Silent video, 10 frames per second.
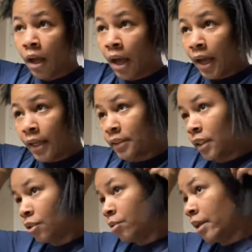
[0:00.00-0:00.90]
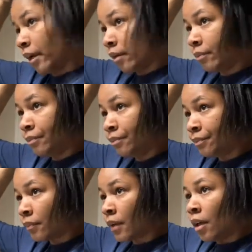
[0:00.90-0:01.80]
I say do hair.
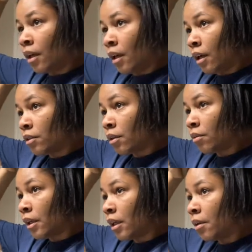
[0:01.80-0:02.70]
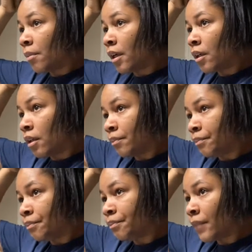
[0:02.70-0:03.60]
And don't let anybody,
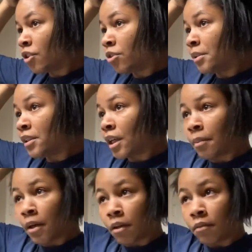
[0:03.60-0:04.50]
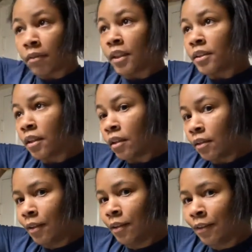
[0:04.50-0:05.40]
I should be taking my own advice, huh?
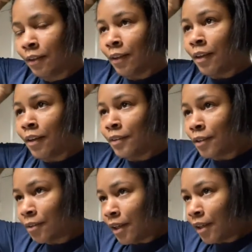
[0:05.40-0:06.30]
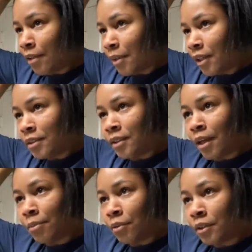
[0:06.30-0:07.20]
Don't let anybody
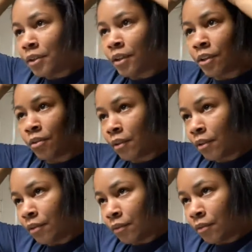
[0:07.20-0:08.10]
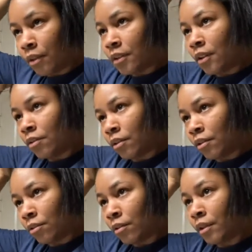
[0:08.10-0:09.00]
stop you or tell you no. If you continue to
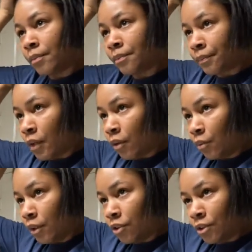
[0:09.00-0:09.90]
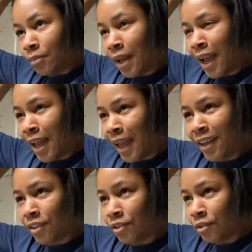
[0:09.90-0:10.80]
do it, which I
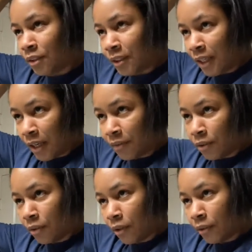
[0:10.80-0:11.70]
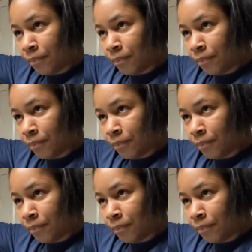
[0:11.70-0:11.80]
had to because I have a daughter.